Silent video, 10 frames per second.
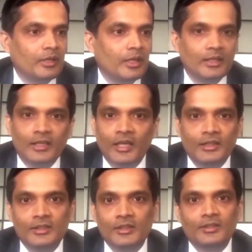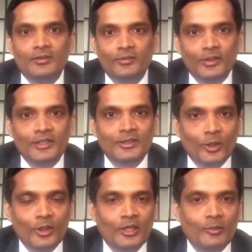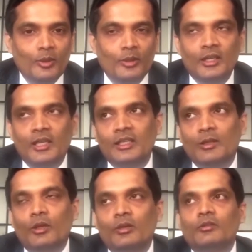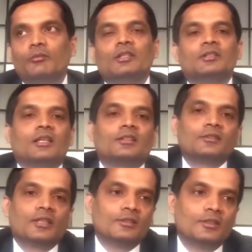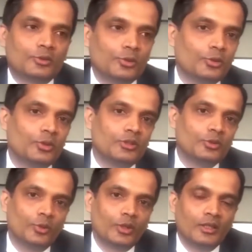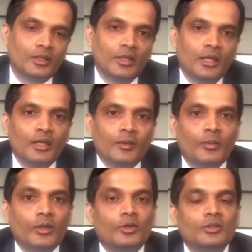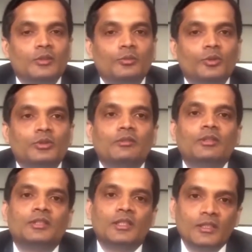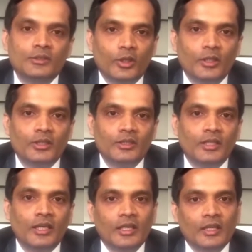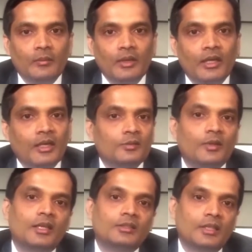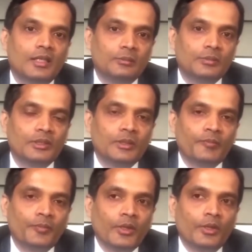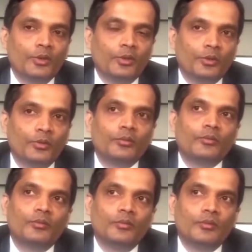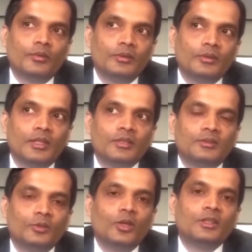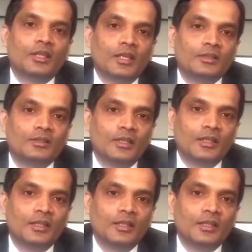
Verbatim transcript: two months in a year so remaining time it is resting and that is the time bearing gets rusted and that is what is the cause of your problem. For a bearing, it needs movement. So